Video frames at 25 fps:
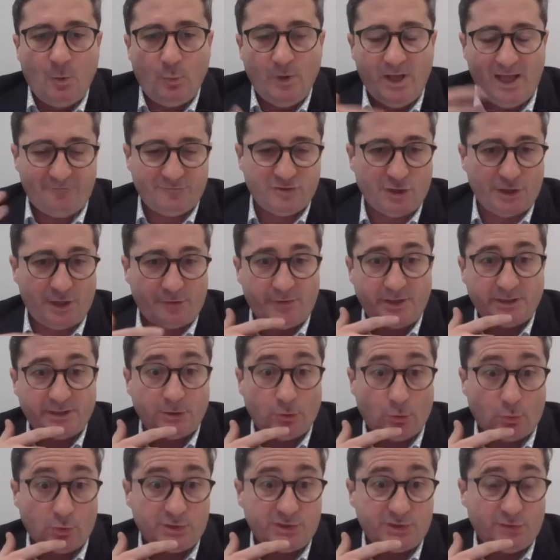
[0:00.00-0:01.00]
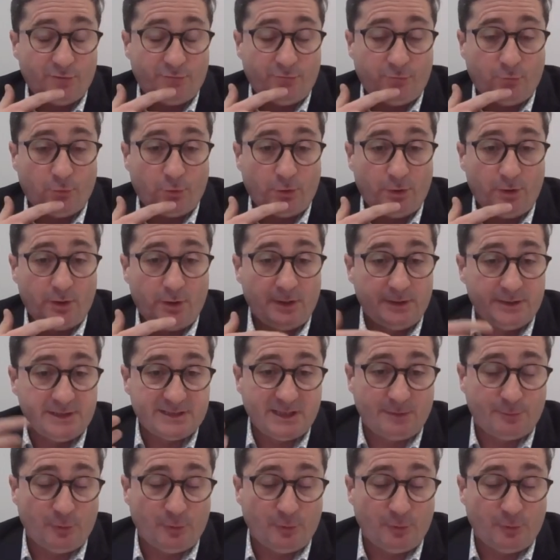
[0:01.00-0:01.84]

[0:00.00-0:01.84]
We have generated also for this